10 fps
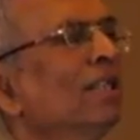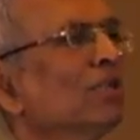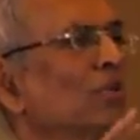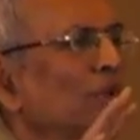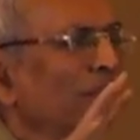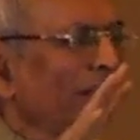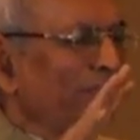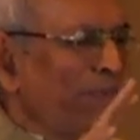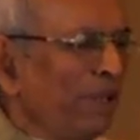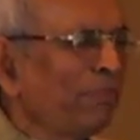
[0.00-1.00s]
so
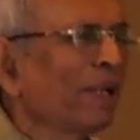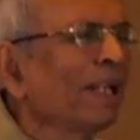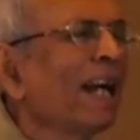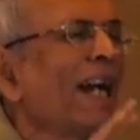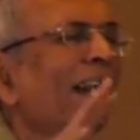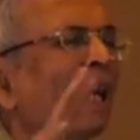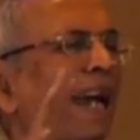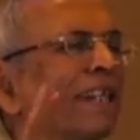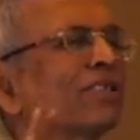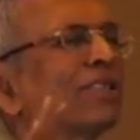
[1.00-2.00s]
that people had
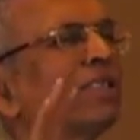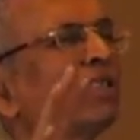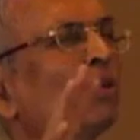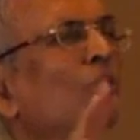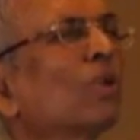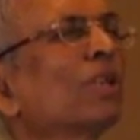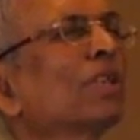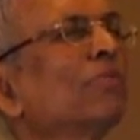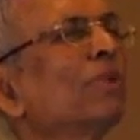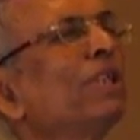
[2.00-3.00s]
access, local
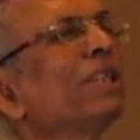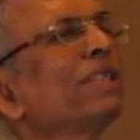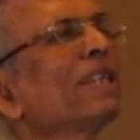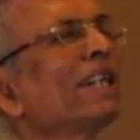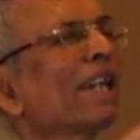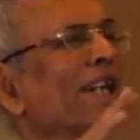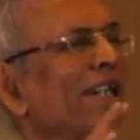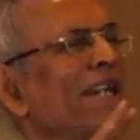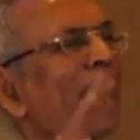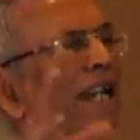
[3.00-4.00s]
communities had
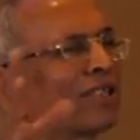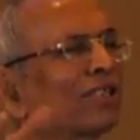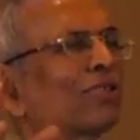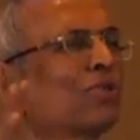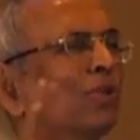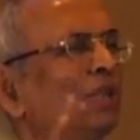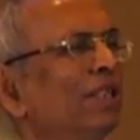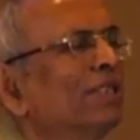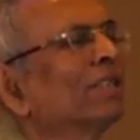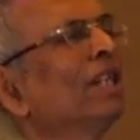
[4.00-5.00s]
ready access to
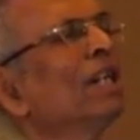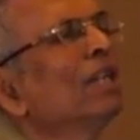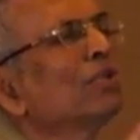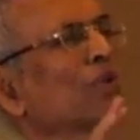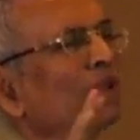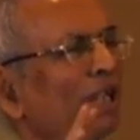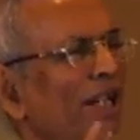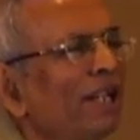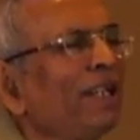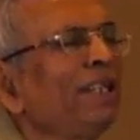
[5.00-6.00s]
these. So clearly